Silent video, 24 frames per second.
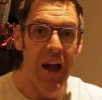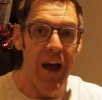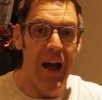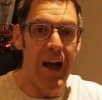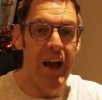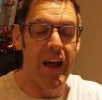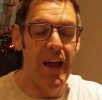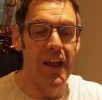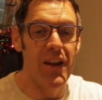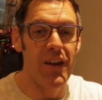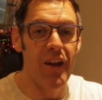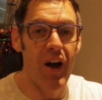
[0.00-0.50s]

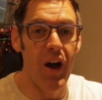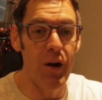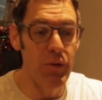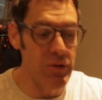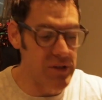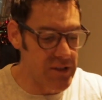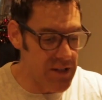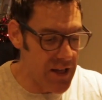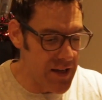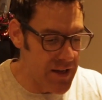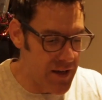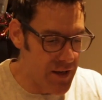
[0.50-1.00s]
and I
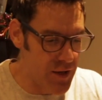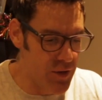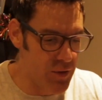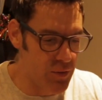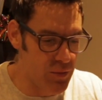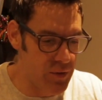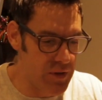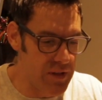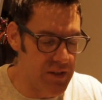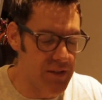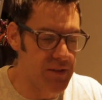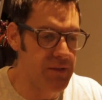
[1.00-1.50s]
was taking
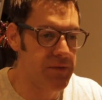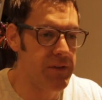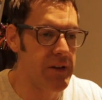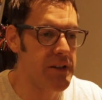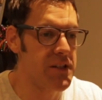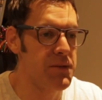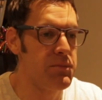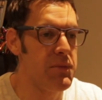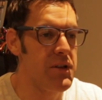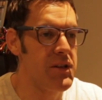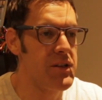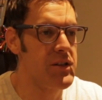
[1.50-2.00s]
all these
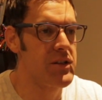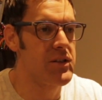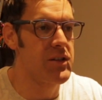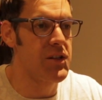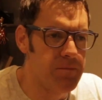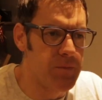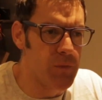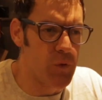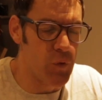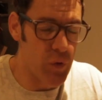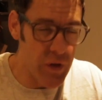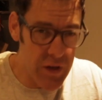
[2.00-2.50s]
vitamins,
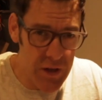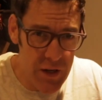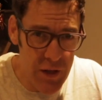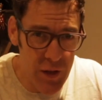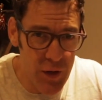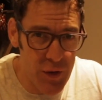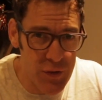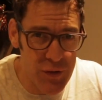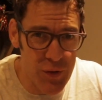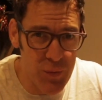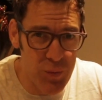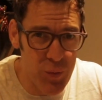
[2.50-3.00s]
drinking
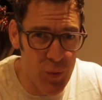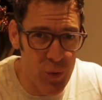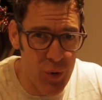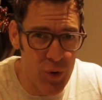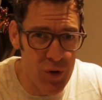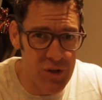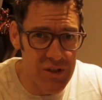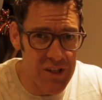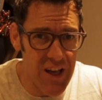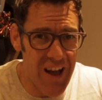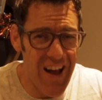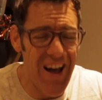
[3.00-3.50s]
lots of
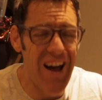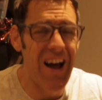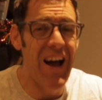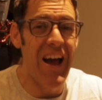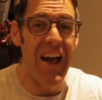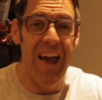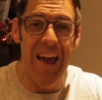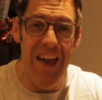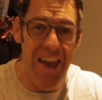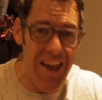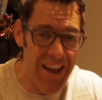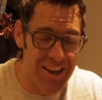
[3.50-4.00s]
water,
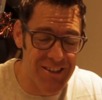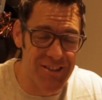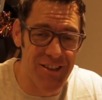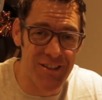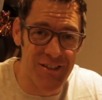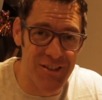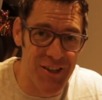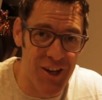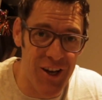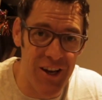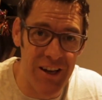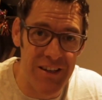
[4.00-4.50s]

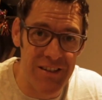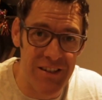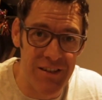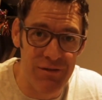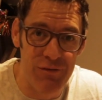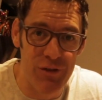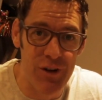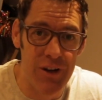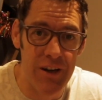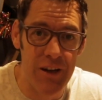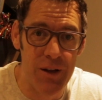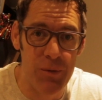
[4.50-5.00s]

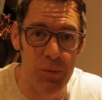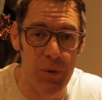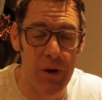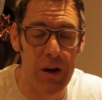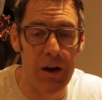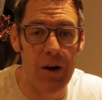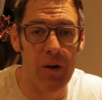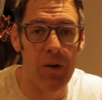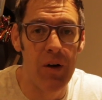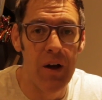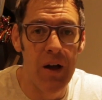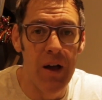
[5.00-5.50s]
exercising really
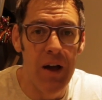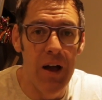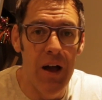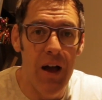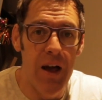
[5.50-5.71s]
well,